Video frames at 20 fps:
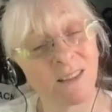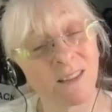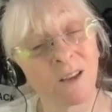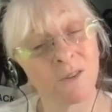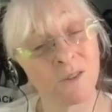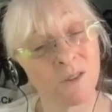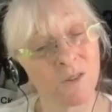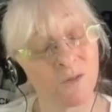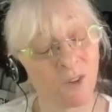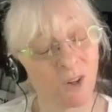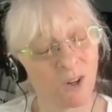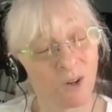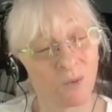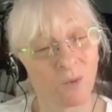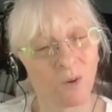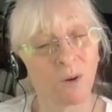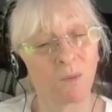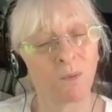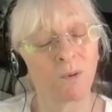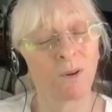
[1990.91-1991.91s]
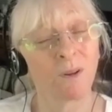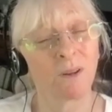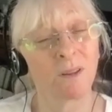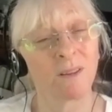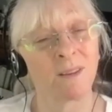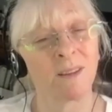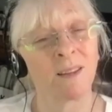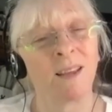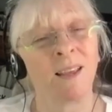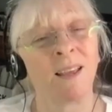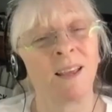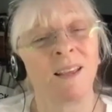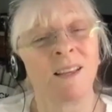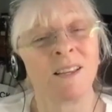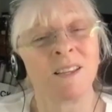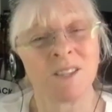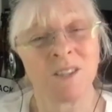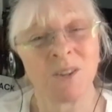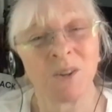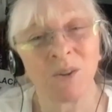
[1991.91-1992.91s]
That was very well put.
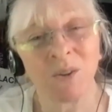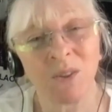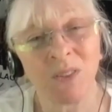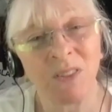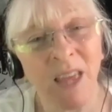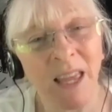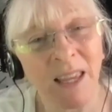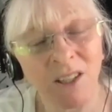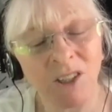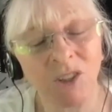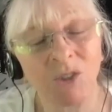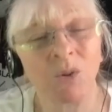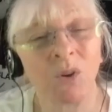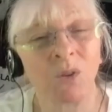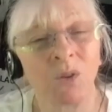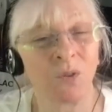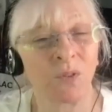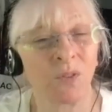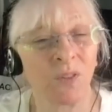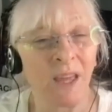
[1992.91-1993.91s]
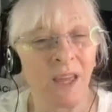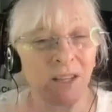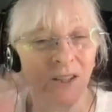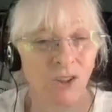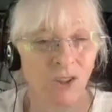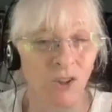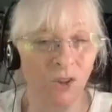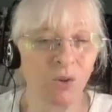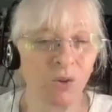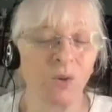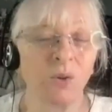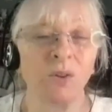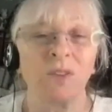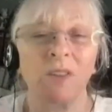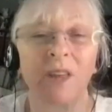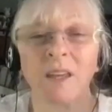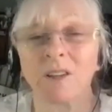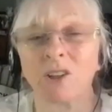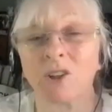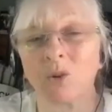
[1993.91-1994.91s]
So thank
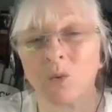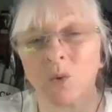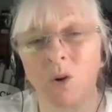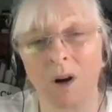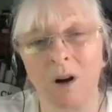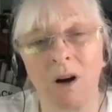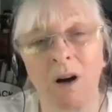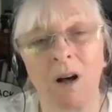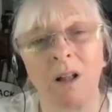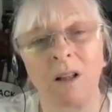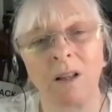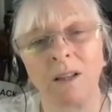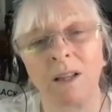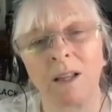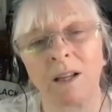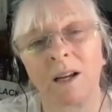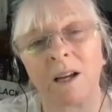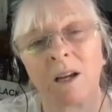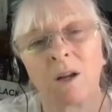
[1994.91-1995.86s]
you all.